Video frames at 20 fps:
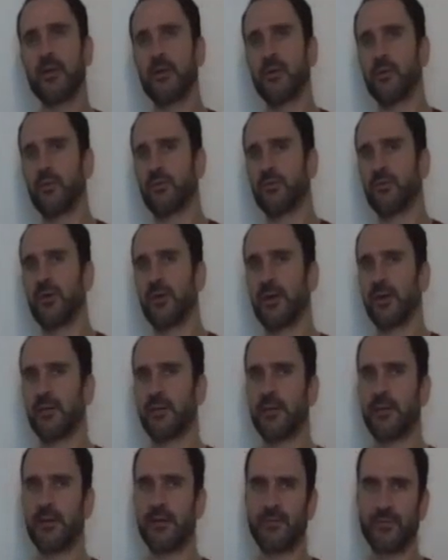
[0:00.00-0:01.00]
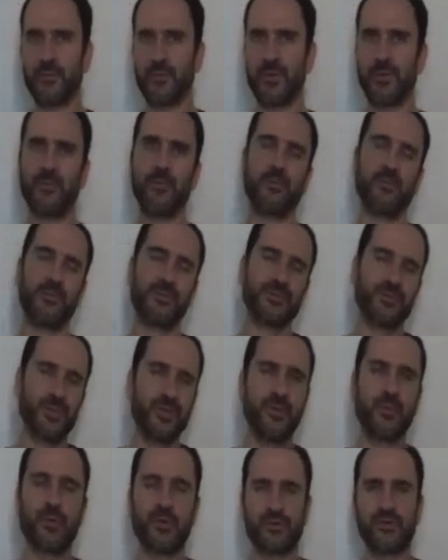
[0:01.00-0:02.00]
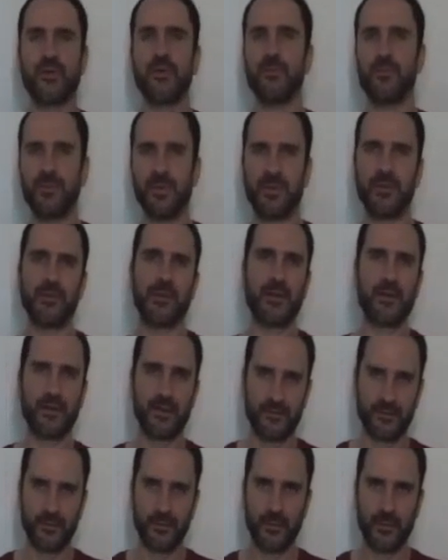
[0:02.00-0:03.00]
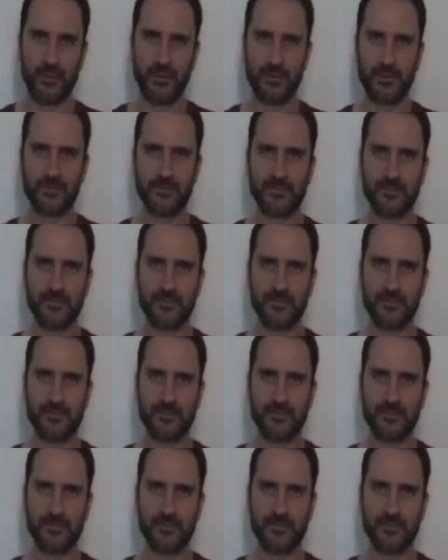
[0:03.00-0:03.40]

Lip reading: who was fighting a light heavyweight, but Machida wasn't a big light heavyweight.